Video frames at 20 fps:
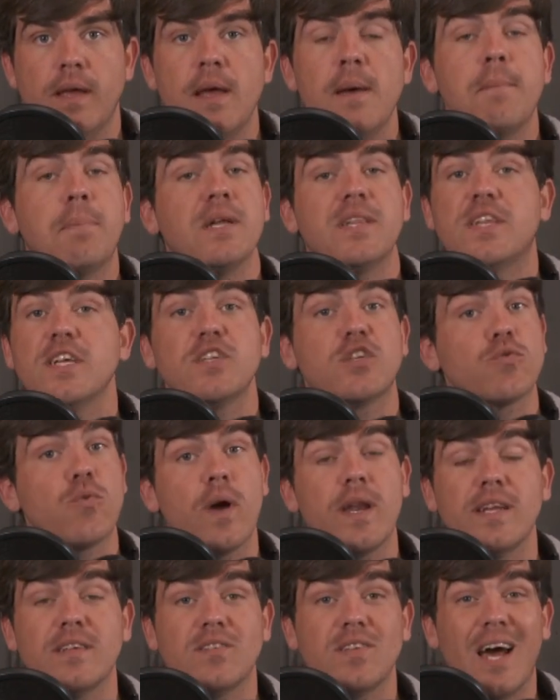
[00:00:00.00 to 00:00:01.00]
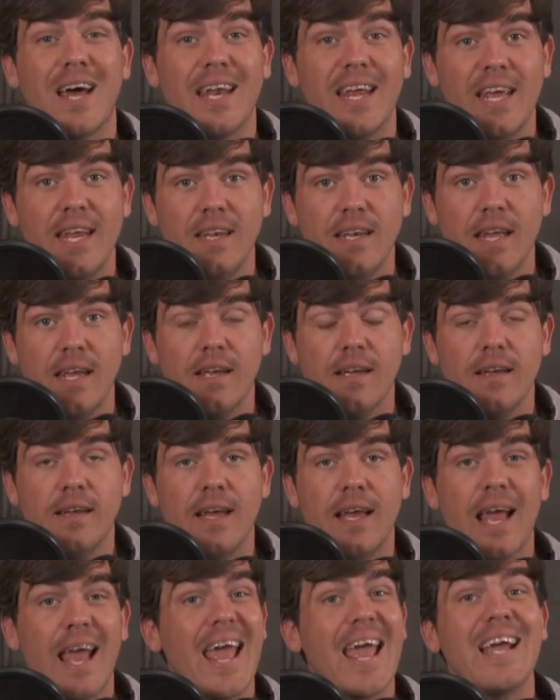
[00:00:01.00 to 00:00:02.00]
But this run is not ending.
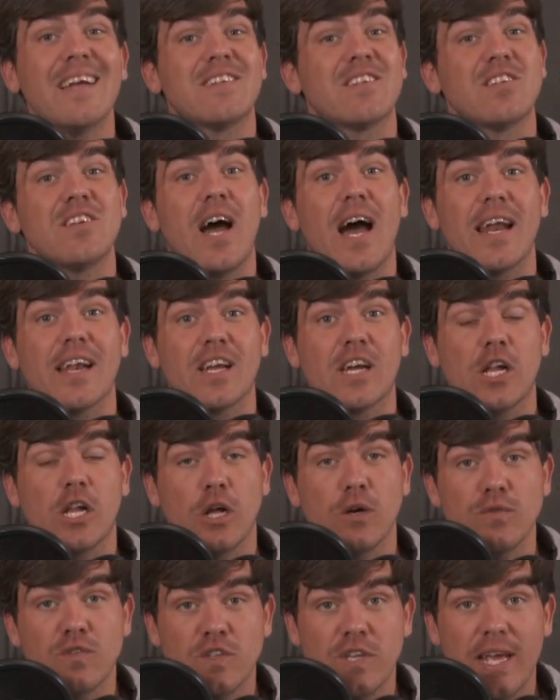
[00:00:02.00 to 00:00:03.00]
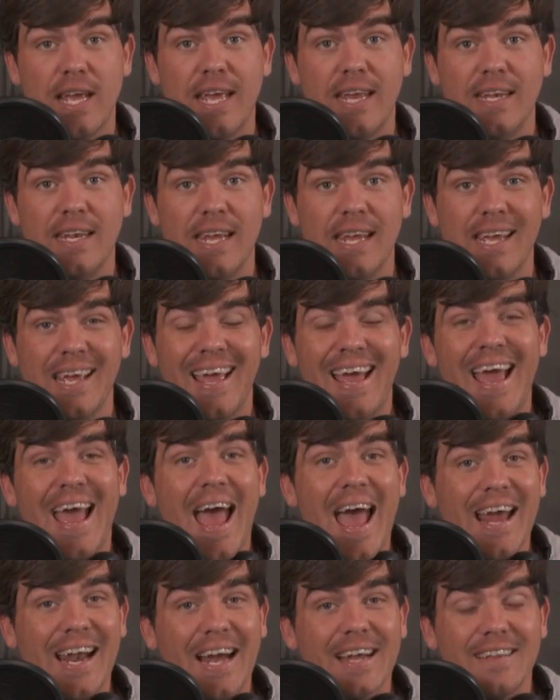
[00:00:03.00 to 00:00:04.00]
It's not close to ending.
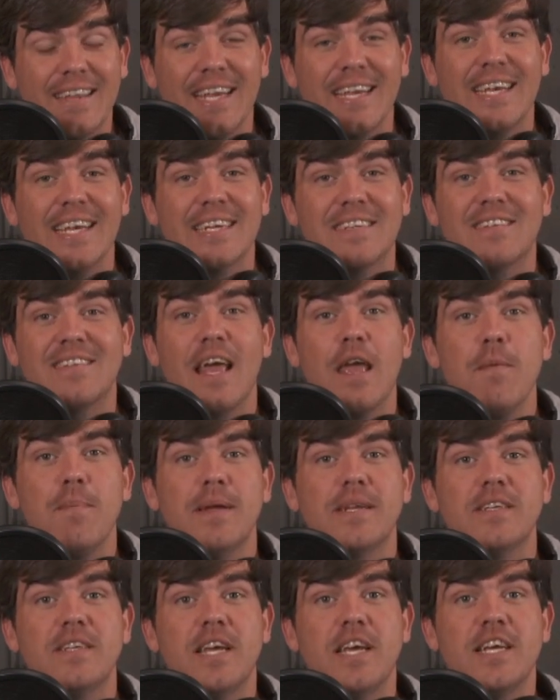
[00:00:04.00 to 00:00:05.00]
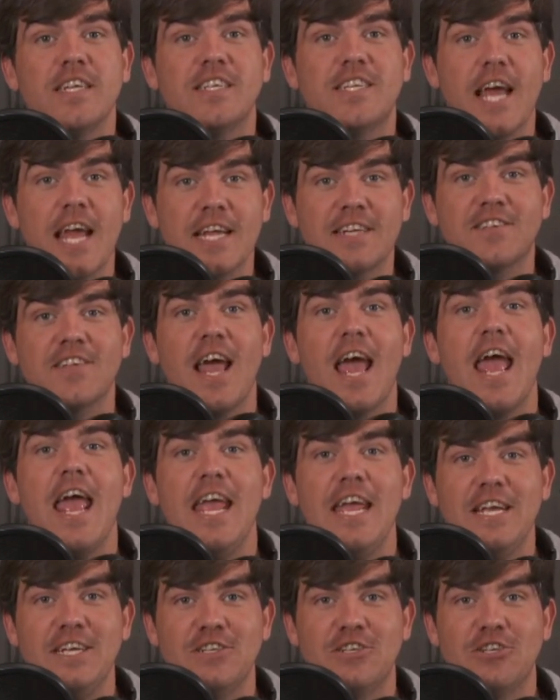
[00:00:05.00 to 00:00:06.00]
And I think Nick Saban takes
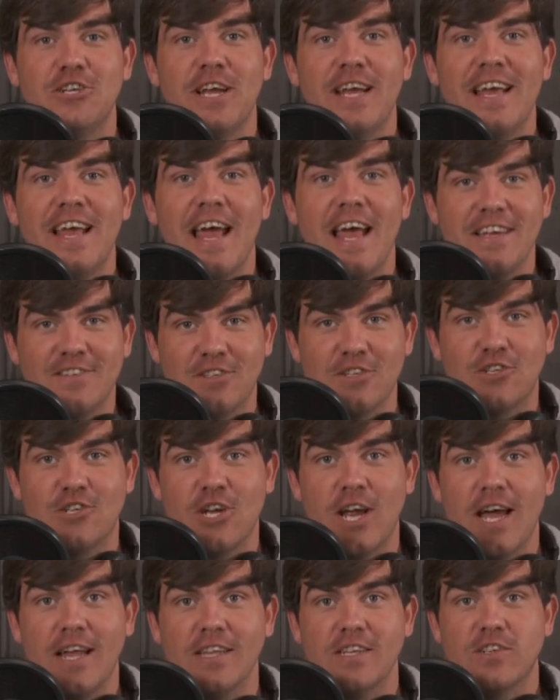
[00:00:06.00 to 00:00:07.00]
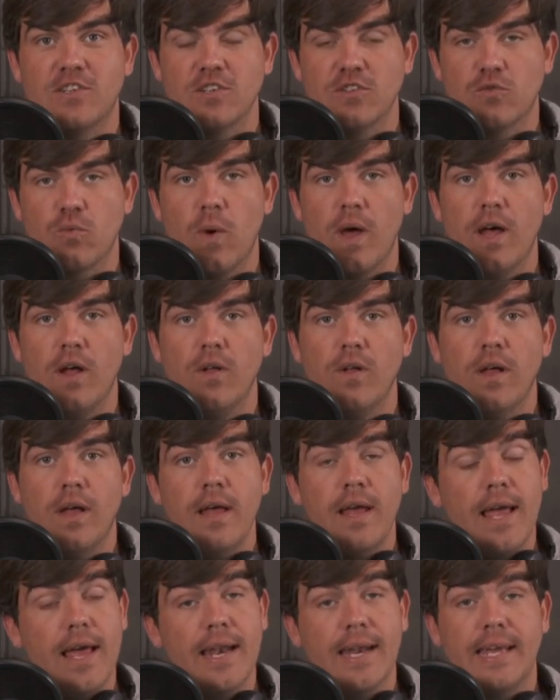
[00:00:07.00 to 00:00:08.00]
age as a challenge as well.
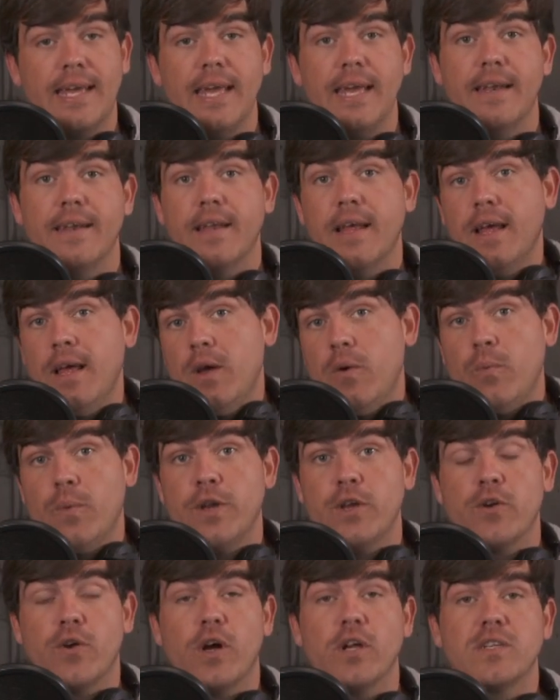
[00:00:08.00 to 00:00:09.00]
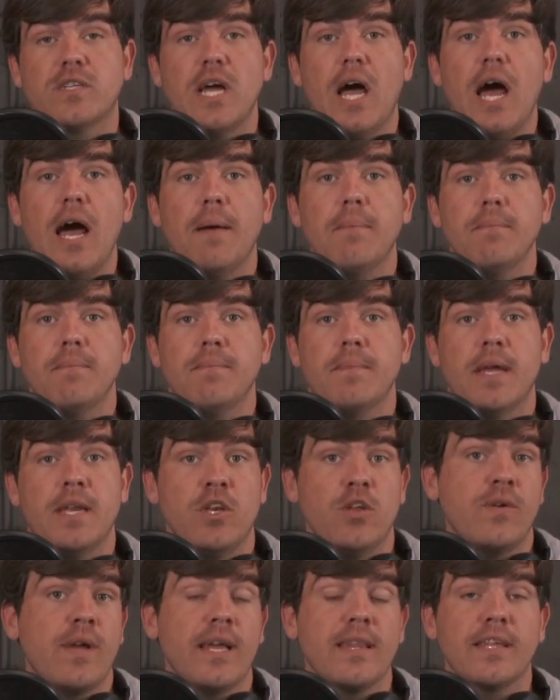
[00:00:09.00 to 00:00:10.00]
And again, when you're on top and
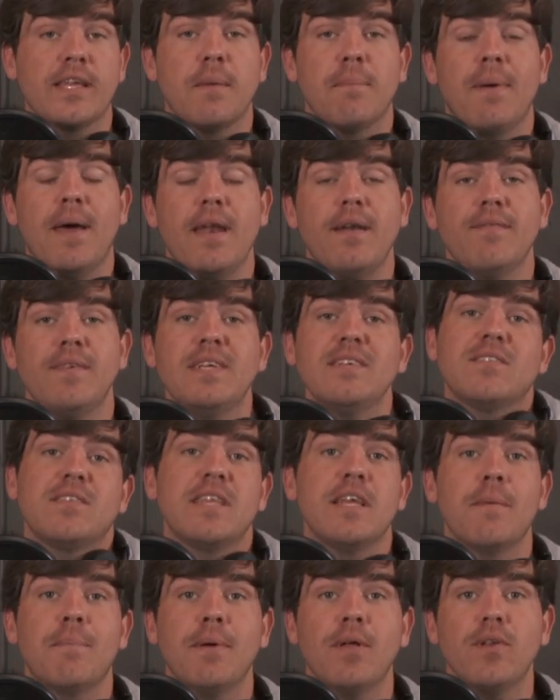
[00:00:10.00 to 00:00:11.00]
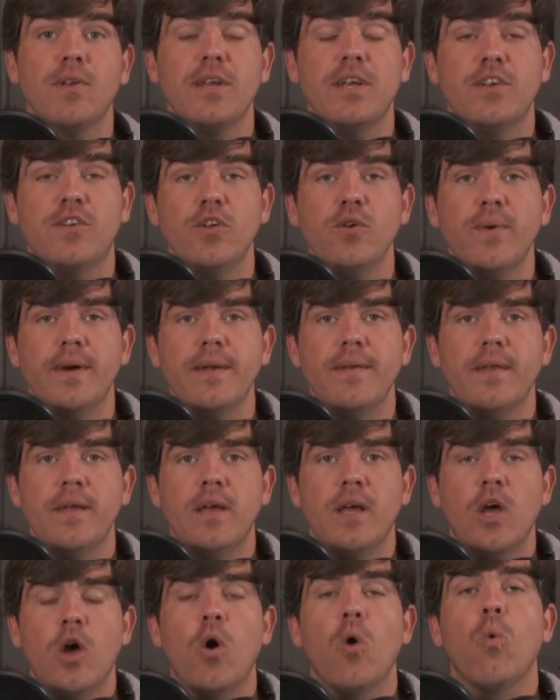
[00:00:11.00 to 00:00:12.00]
you got the competitiveness and the ability to do it,
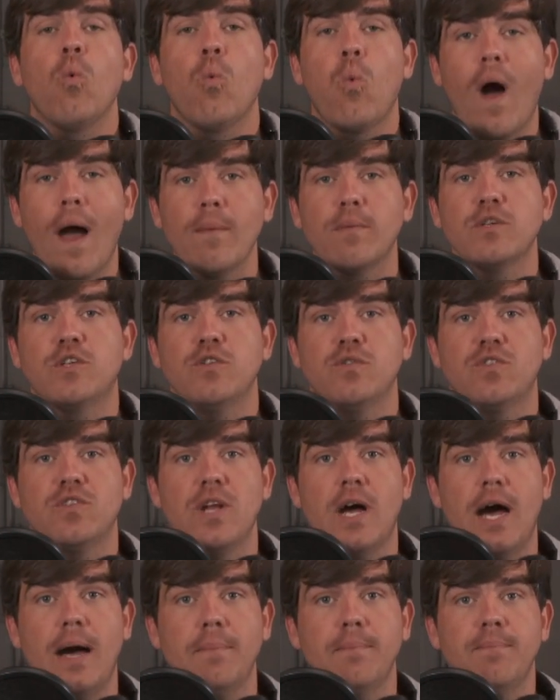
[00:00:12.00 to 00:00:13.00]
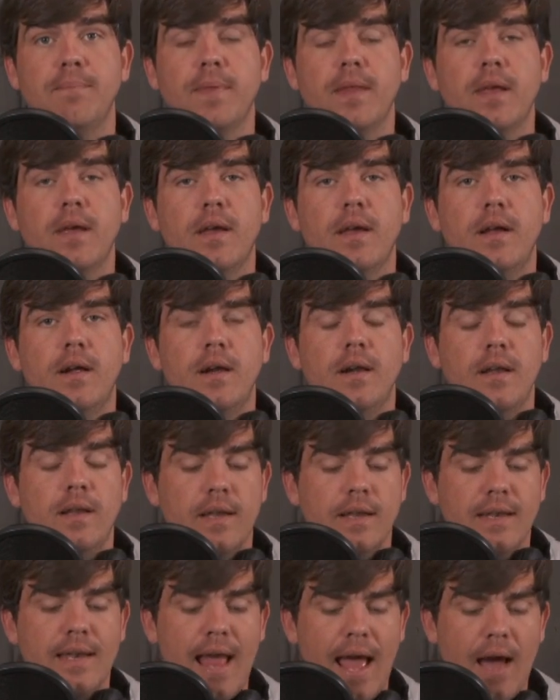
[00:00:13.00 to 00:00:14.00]
why would you stop?
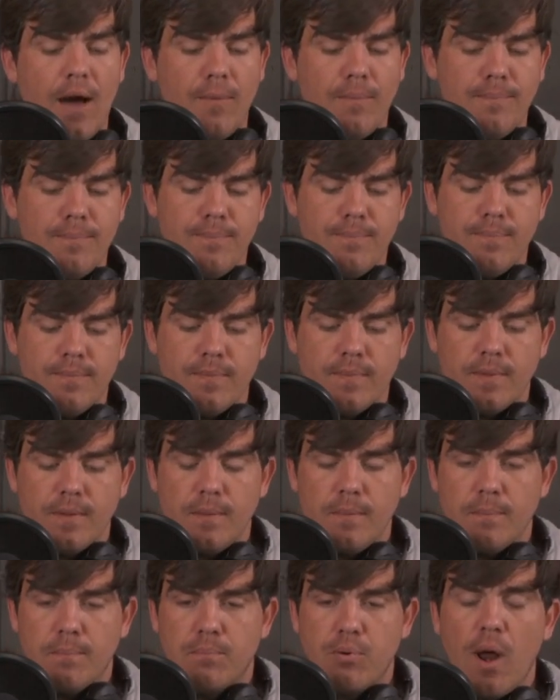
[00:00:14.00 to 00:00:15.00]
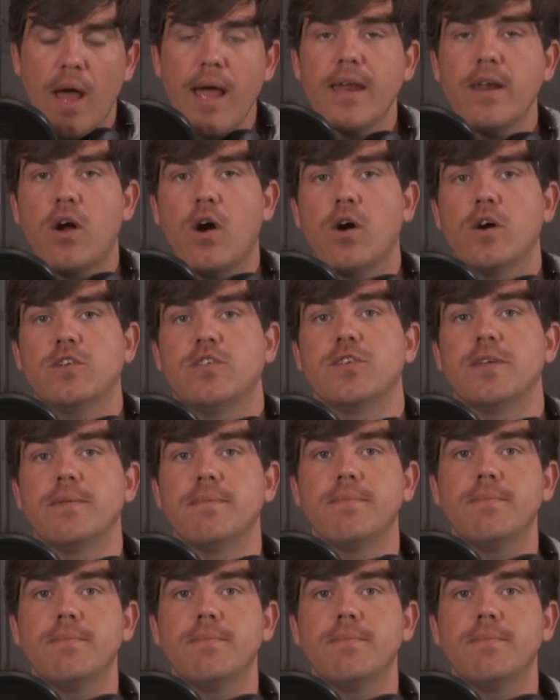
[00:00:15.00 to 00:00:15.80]
Now, Brian Harsin,